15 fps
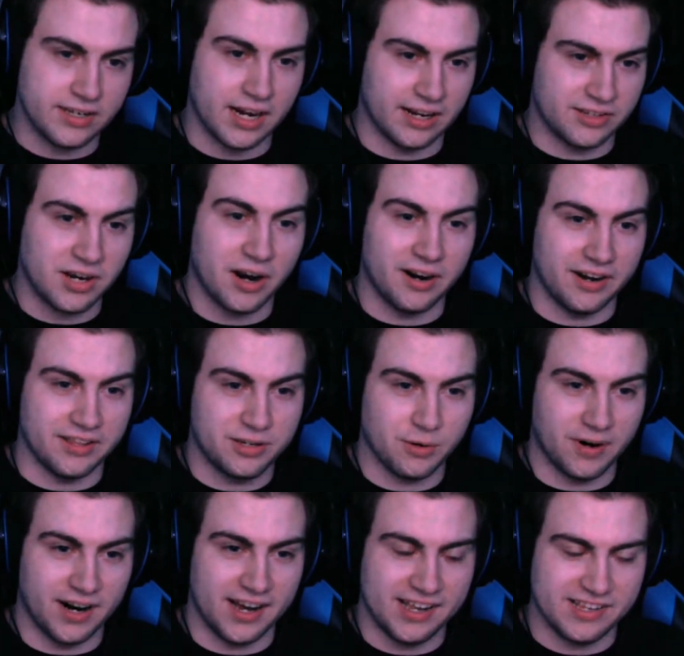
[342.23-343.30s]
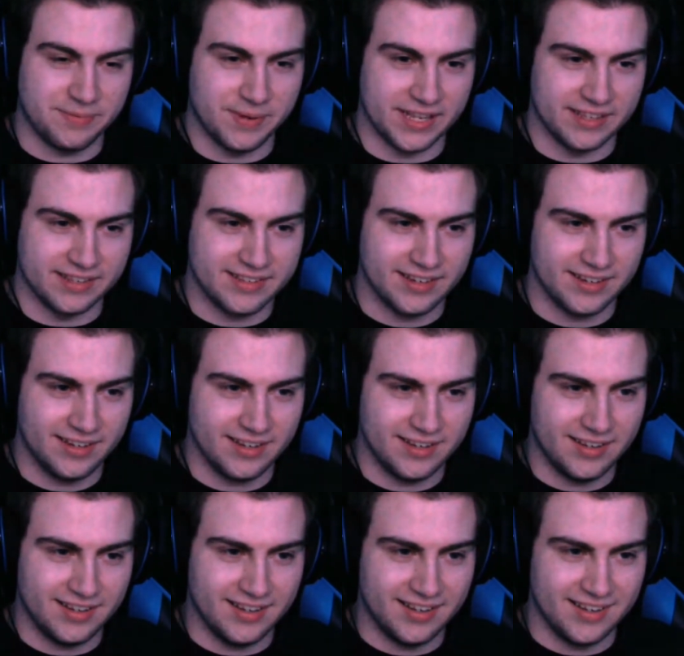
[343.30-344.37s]
he's gonna turn into her husband.
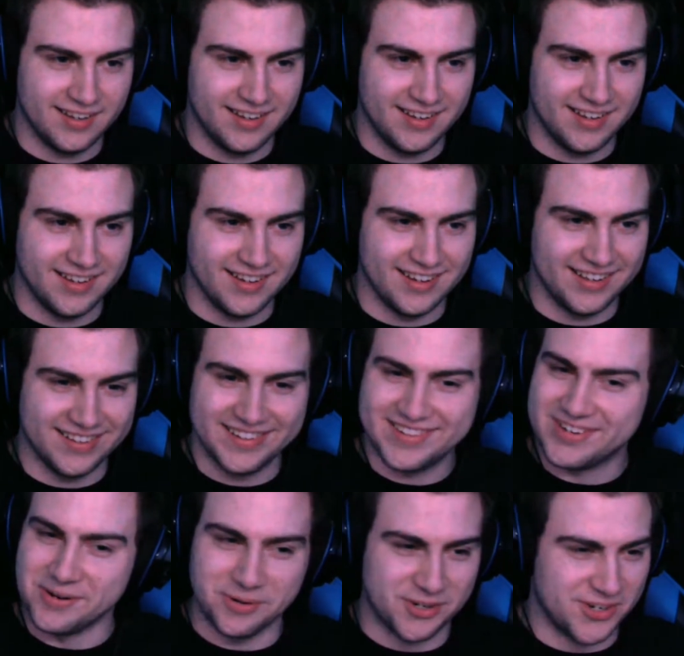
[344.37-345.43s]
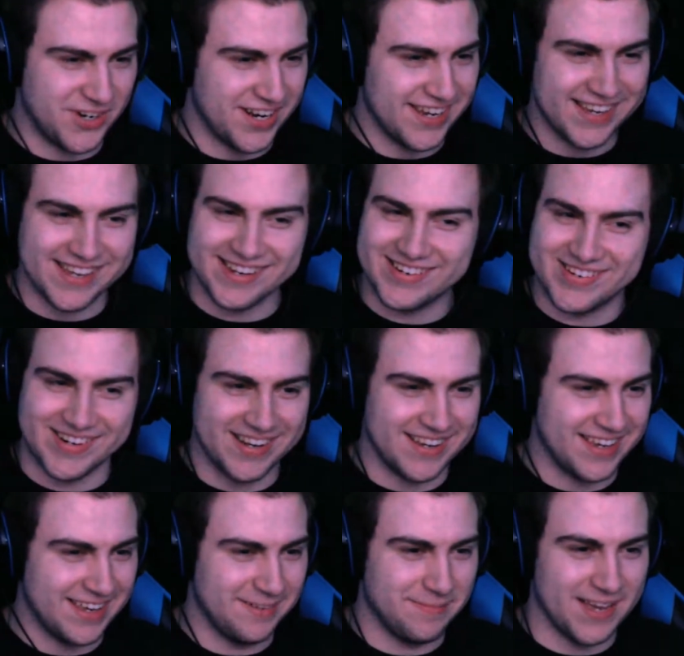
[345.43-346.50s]
You cheeky,
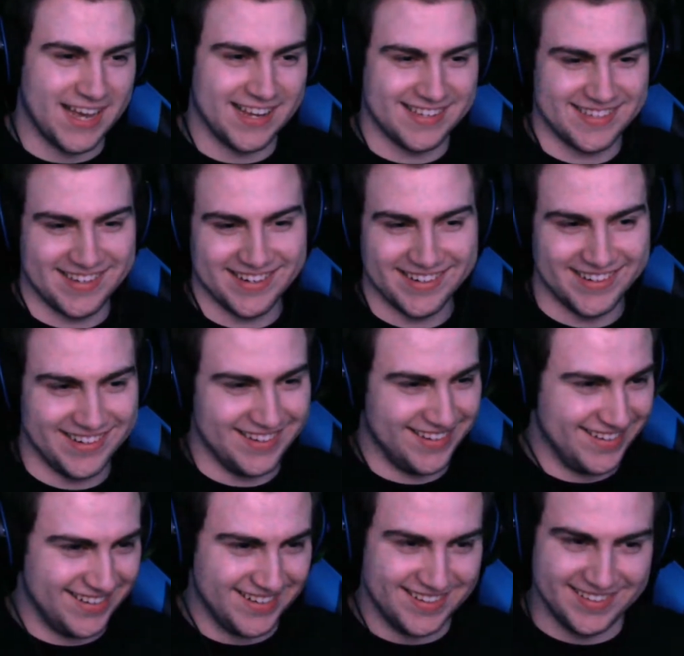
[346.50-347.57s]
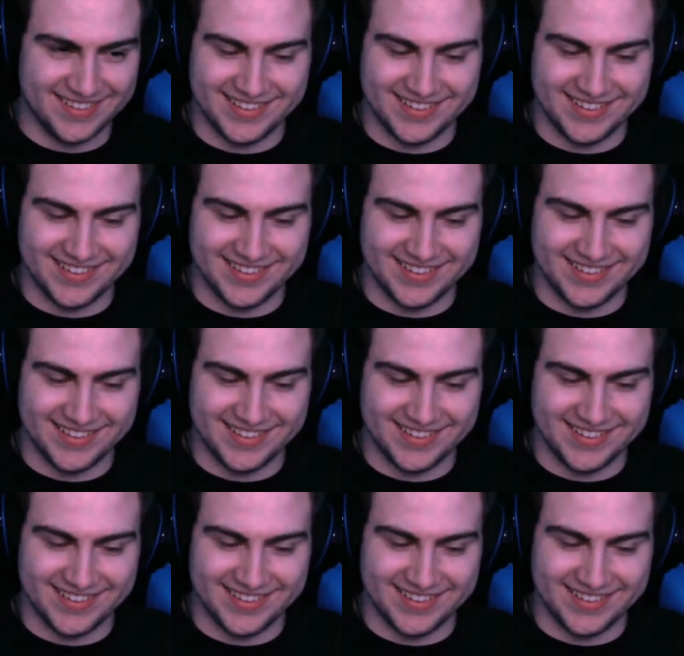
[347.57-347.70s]
cheeky bastard.